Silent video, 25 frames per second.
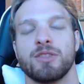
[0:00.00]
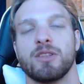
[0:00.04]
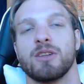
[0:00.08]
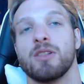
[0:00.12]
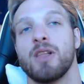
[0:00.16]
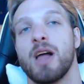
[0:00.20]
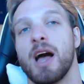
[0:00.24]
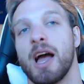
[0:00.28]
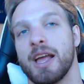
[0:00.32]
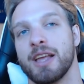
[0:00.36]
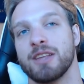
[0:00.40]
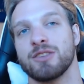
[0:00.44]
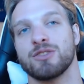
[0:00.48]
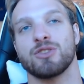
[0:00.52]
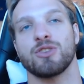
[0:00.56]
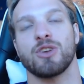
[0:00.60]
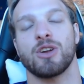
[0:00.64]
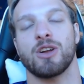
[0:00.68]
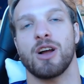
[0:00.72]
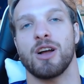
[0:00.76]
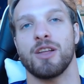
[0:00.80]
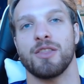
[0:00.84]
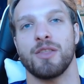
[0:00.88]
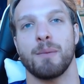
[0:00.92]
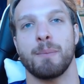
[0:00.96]
The Lions
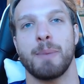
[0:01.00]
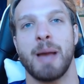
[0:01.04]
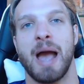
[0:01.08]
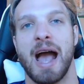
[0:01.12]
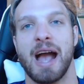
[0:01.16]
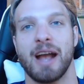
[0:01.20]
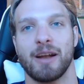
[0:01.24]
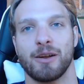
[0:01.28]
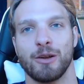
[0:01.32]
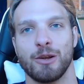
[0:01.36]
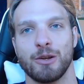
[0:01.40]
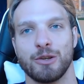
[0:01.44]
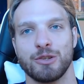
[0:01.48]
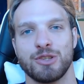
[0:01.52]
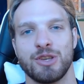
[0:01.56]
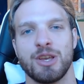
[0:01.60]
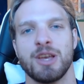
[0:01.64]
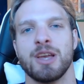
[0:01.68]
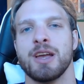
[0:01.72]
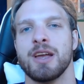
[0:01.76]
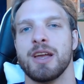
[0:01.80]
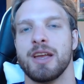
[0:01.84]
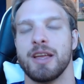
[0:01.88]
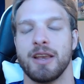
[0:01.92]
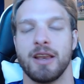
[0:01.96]
took on the Packers
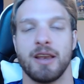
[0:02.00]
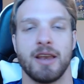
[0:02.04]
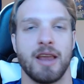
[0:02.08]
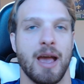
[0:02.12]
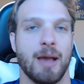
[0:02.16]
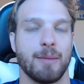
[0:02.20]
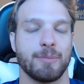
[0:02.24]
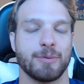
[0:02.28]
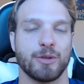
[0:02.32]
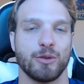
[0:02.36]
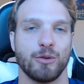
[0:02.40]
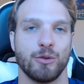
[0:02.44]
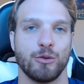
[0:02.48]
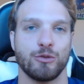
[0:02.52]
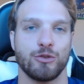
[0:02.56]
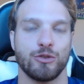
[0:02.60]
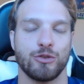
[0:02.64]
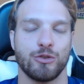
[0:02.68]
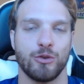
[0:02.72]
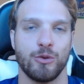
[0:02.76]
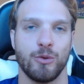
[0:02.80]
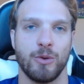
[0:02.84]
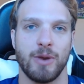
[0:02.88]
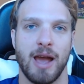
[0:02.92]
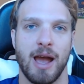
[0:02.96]
in an absolute
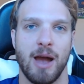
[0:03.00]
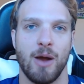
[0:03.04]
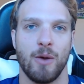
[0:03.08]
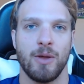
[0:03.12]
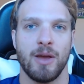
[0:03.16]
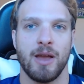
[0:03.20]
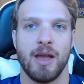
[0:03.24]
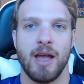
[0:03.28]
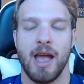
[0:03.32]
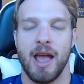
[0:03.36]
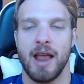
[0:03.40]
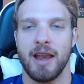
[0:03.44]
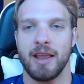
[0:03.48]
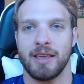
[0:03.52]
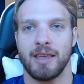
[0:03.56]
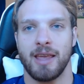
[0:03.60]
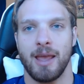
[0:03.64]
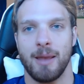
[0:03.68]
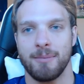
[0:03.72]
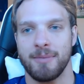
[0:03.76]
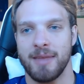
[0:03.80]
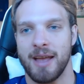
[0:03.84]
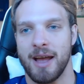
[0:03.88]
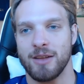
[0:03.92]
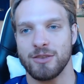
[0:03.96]
shootout, and it
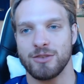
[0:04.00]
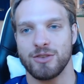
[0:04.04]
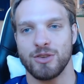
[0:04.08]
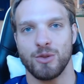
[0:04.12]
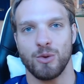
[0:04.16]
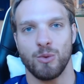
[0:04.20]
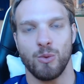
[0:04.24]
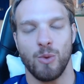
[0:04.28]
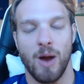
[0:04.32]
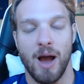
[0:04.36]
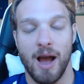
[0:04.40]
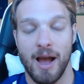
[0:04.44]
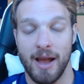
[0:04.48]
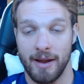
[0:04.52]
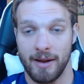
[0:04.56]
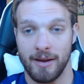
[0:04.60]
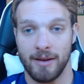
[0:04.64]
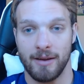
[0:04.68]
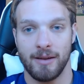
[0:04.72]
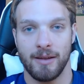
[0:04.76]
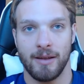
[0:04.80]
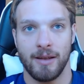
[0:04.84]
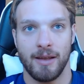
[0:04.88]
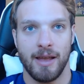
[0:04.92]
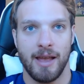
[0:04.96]
came down to the wire.